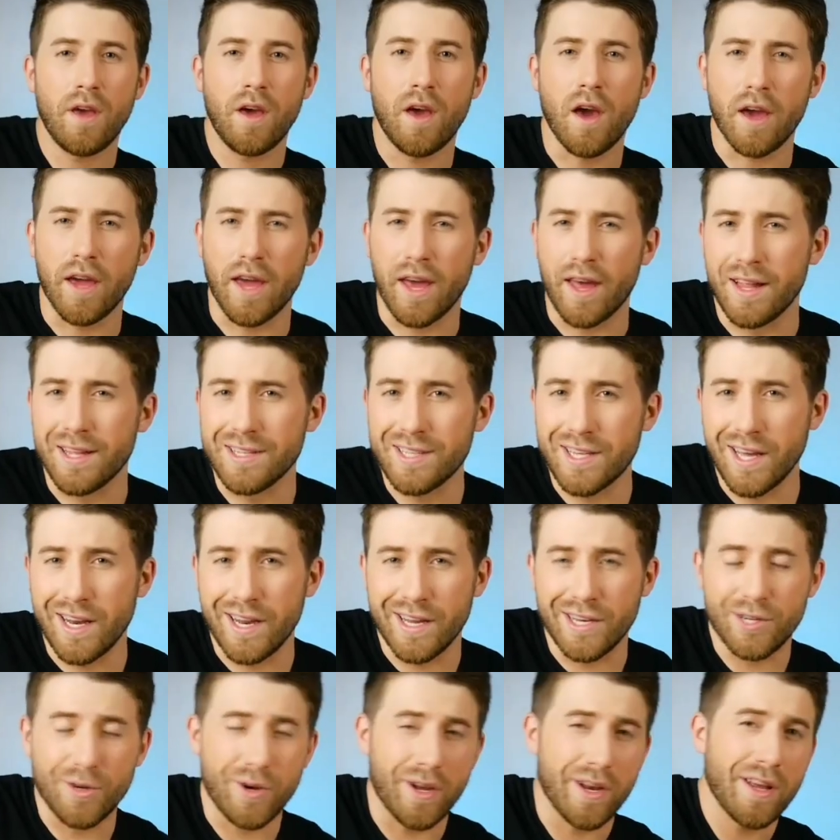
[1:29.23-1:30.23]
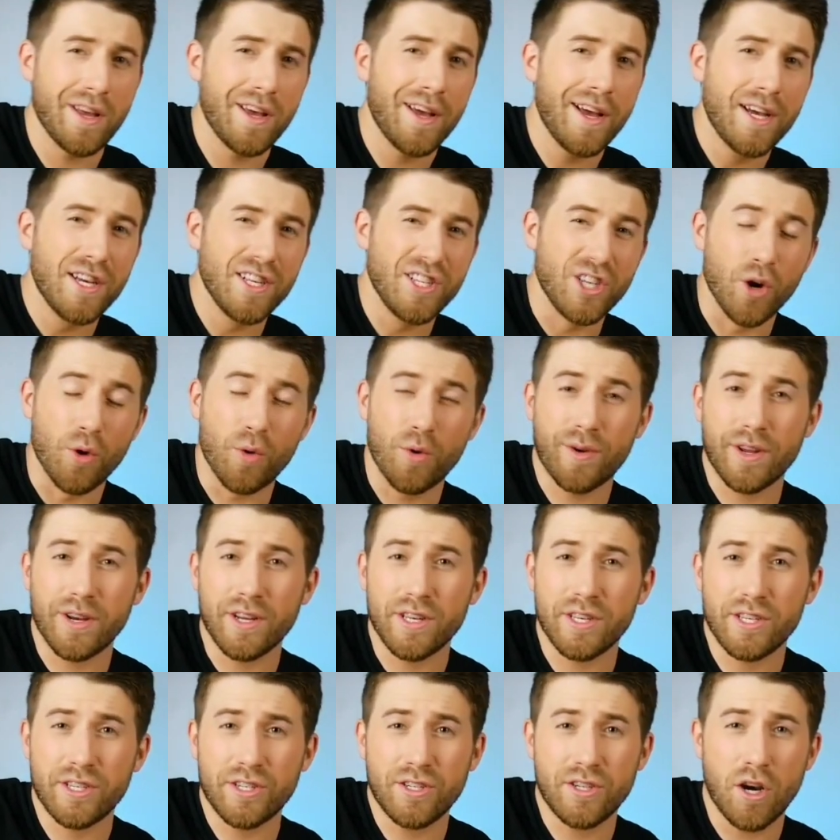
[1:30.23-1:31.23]
Okay, let's get into it. So we're going
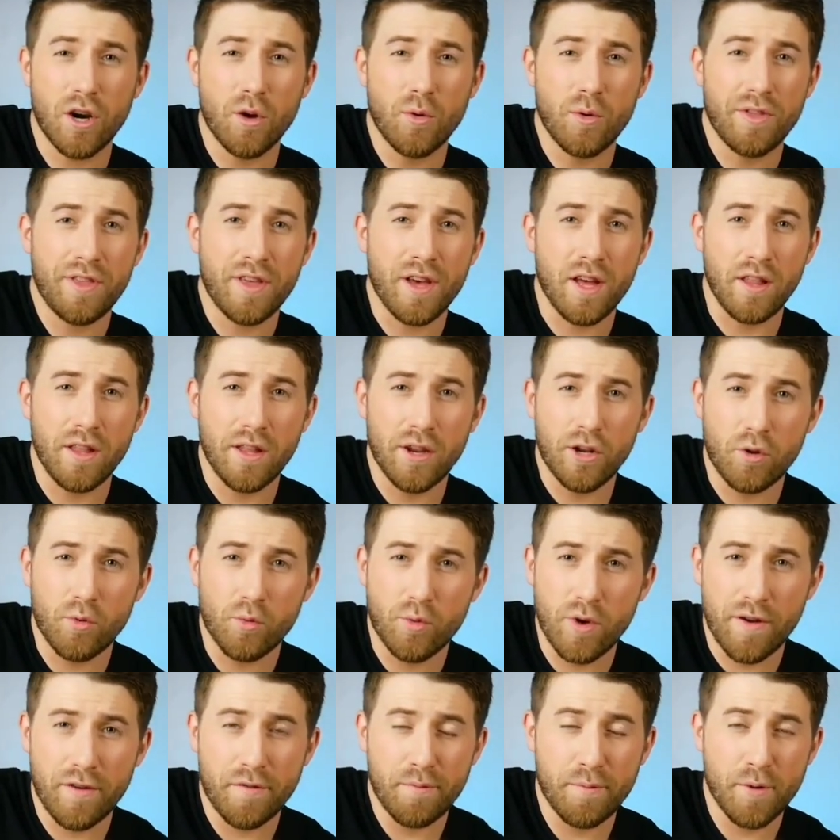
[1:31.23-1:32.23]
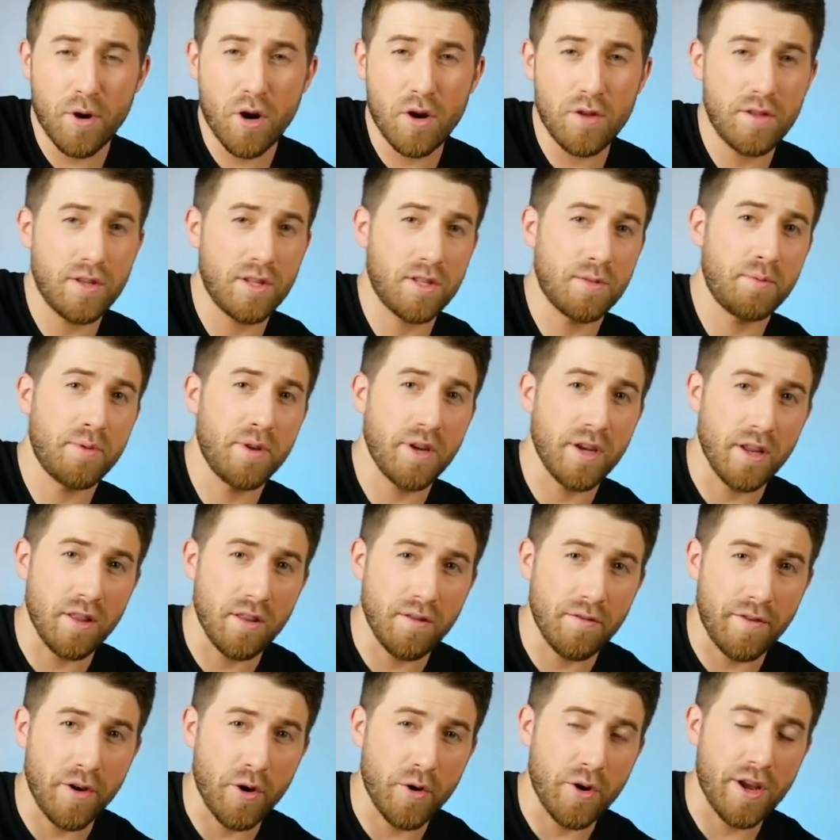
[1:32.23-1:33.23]
to start with that little riff part that's played in
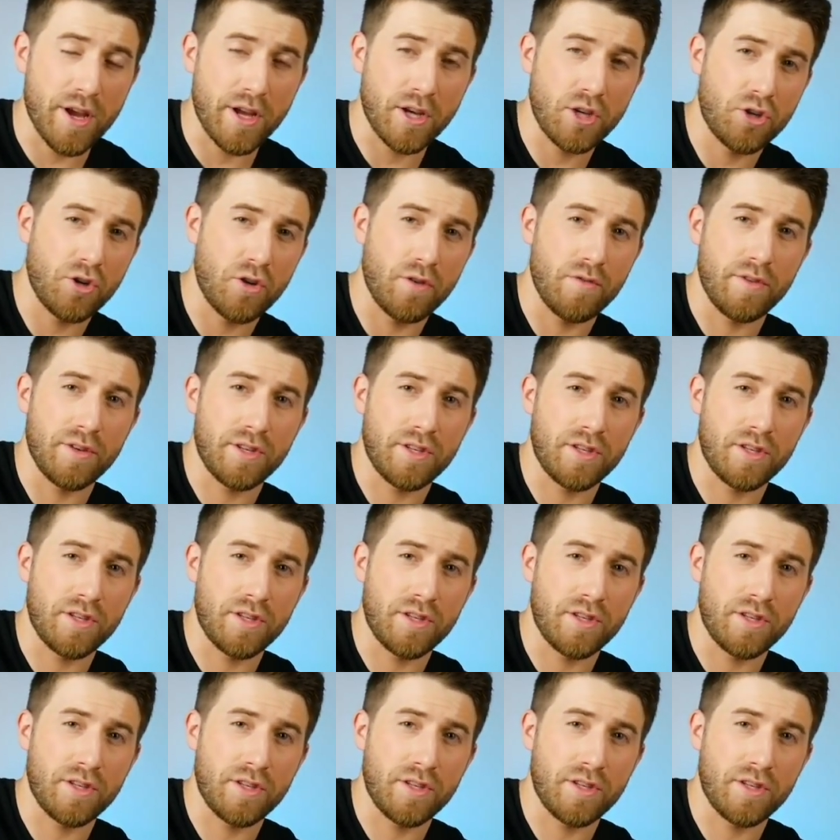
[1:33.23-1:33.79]
the very intro of the